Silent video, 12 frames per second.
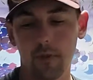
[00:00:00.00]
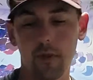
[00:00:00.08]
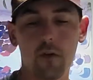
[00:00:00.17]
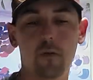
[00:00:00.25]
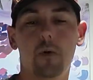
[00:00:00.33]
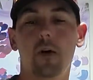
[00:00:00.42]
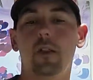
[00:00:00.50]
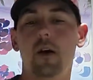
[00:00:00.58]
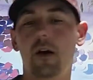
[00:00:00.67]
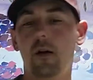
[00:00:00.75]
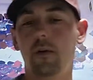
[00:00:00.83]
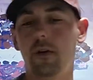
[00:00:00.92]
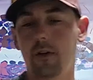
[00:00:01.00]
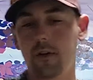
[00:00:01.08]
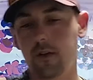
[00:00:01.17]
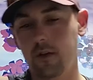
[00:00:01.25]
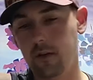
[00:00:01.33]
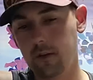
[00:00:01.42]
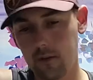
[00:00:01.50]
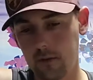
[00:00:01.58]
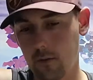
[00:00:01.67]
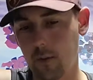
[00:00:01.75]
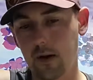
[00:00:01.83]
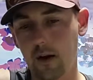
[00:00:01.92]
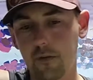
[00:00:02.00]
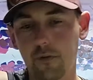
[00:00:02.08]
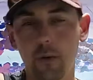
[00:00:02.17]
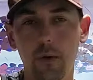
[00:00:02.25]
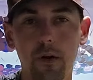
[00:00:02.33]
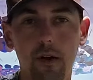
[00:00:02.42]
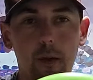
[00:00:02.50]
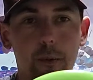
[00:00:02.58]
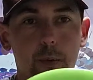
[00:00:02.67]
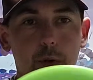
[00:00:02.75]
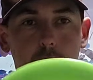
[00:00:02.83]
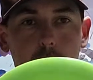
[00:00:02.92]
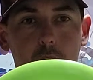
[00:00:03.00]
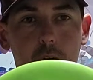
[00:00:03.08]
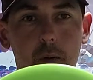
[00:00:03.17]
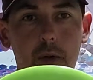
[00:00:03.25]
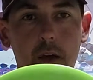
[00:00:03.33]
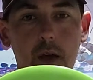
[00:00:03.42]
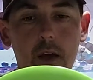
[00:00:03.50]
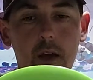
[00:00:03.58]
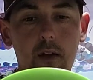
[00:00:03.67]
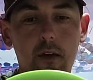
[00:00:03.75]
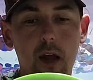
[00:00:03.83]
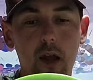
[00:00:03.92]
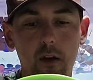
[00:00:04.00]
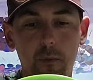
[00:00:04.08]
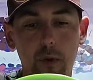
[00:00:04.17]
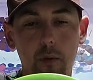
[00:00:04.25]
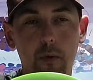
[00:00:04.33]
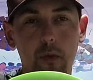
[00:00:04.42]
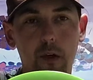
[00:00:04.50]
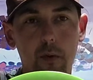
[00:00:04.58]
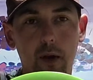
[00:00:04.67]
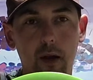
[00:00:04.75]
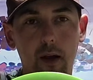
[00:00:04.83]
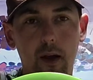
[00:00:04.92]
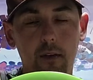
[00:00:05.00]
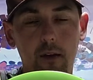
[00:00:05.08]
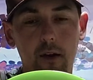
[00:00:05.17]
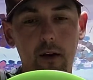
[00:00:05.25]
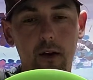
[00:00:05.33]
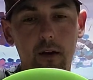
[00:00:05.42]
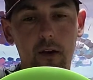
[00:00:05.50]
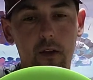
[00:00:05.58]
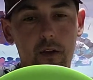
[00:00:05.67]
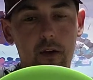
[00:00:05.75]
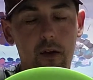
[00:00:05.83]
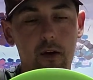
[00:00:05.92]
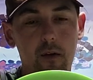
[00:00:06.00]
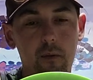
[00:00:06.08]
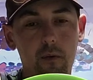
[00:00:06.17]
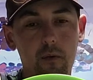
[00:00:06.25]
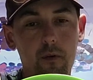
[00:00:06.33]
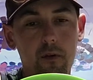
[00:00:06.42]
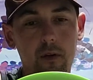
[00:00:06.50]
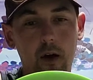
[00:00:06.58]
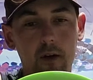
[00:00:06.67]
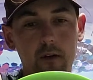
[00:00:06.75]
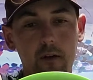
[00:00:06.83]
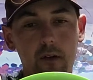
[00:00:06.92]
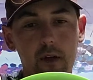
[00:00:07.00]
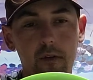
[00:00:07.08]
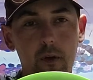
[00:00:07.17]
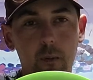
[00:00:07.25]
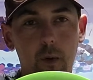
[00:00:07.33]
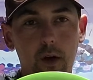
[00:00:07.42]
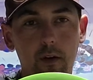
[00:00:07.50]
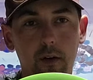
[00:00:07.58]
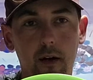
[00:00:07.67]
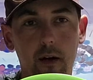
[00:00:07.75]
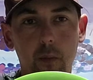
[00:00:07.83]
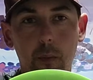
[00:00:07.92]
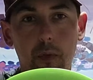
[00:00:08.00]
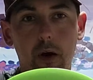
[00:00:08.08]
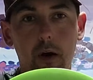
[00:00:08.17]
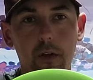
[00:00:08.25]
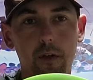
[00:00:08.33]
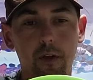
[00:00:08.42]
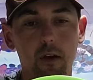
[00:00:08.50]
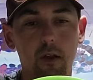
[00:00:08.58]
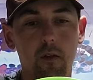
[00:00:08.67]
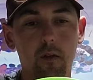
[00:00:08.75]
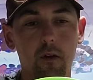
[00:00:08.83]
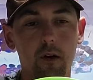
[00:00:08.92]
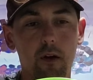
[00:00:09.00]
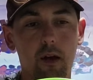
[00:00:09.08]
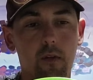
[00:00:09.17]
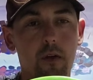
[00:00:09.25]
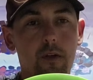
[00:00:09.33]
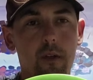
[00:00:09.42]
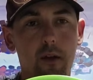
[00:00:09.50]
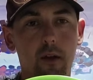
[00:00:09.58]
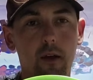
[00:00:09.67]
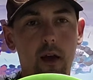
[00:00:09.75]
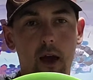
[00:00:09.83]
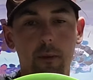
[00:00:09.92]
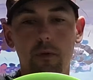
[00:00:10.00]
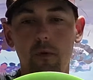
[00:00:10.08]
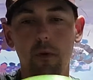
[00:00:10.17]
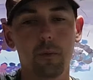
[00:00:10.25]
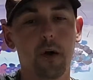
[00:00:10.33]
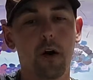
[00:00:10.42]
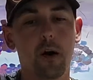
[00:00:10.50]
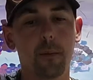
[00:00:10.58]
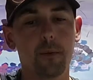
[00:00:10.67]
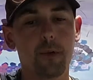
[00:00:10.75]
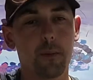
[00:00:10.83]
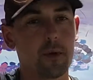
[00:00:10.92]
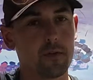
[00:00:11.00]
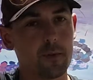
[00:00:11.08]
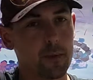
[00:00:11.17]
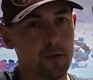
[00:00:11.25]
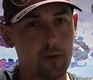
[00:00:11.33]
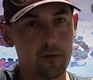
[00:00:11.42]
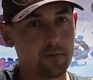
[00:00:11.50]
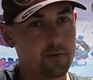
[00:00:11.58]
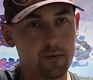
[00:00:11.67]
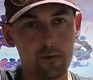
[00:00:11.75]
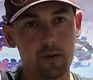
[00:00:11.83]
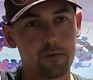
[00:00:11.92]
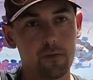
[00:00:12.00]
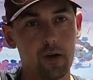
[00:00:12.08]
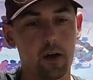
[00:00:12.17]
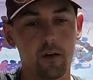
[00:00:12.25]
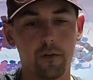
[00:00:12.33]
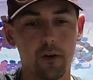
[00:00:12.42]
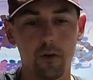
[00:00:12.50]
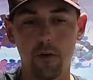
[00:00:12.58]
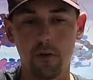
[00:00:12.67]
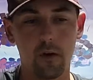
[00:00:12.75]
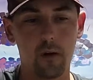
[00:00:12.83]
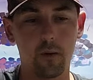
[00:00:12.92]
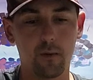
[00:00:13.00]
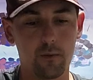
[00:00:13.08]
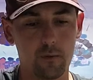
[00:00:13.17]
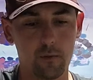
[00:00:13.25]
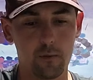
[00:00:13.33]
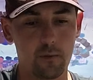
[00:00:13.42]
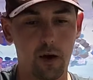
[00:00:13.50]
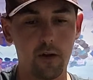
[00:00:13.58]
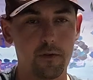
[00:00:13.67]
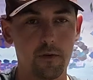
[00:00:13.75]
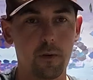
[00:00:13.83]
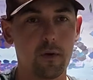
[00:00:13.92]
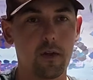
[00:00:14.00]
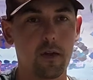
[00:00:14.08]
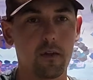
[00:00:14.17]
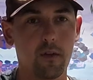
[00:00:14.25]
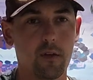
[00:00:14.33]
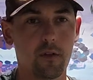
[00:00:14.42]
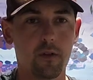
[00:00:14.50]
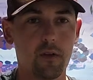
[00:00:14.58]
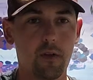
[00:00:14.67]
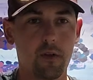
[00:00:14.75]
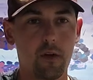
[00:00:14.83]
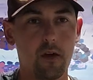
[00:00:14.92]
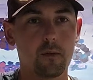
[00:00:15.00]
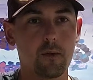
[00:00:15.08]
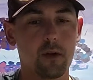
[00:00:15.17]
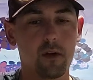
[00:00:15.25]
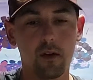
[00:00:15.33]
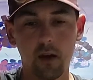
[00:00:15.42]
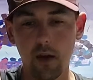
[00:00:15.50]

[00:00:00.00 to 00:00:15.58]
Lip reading: This one though, went down to Florida a couple weeks ago. Nate hooked me up with this one I got there. It's a 171 gram embossed DD3, and this thing absolutely bombs. I mean, from the very first throw I threw with it, this saved me